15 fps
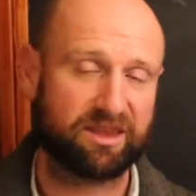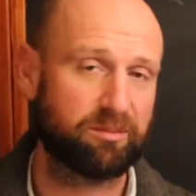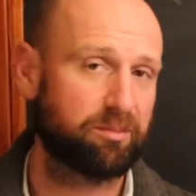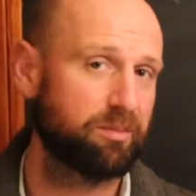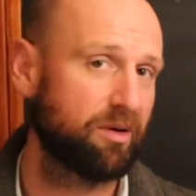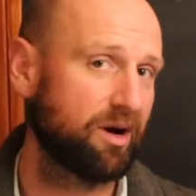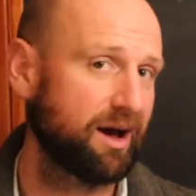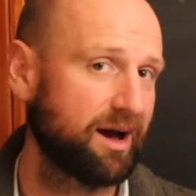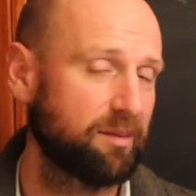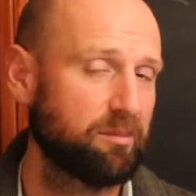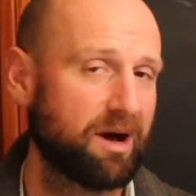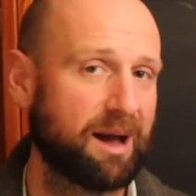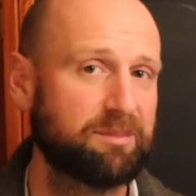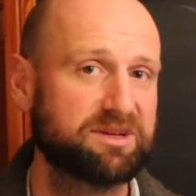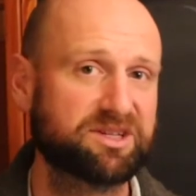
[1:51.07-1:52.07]
The
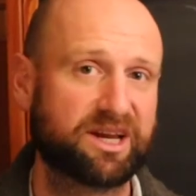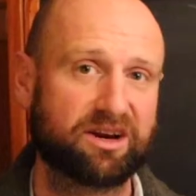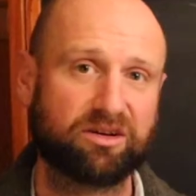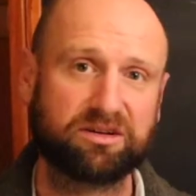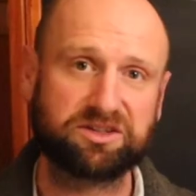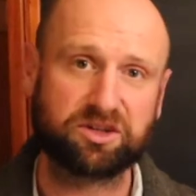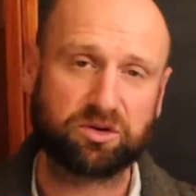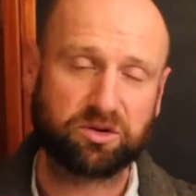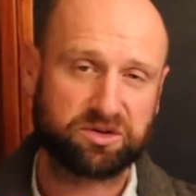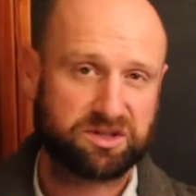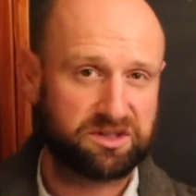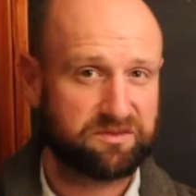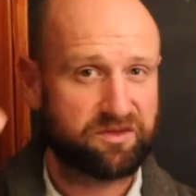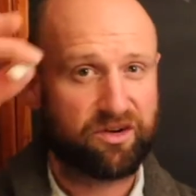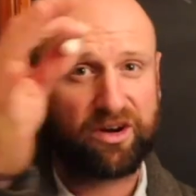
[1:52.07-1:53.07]
IB psychology course
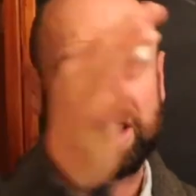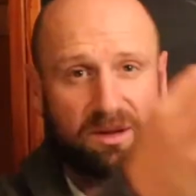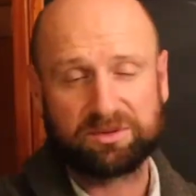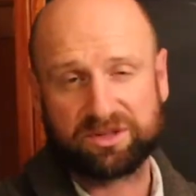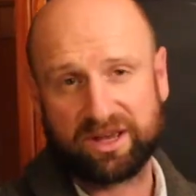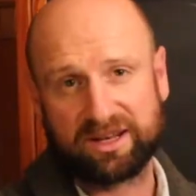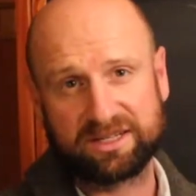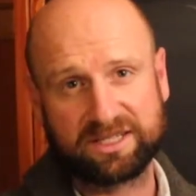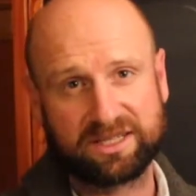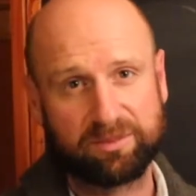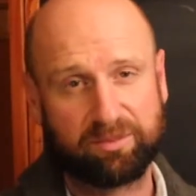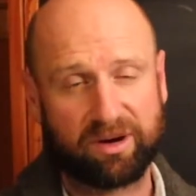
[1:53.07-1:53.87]
is very lopsided to the